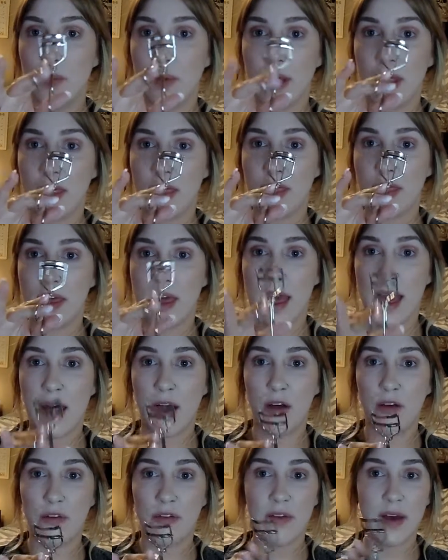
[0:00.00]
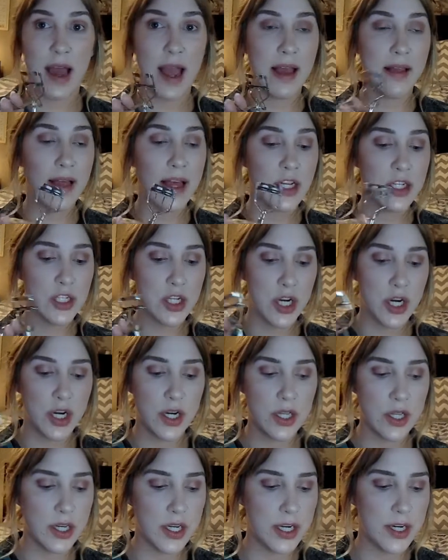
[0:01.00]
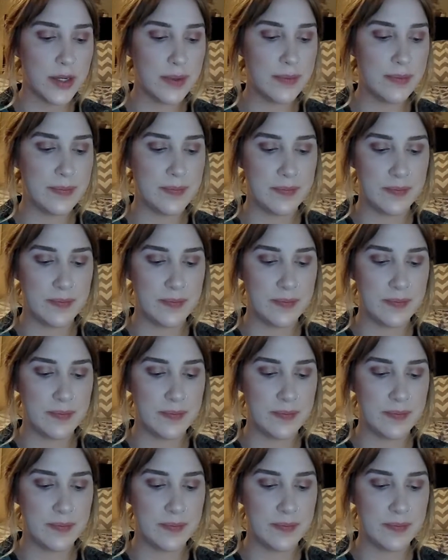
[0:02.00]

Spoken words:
with the e.l.f. eyelash curler.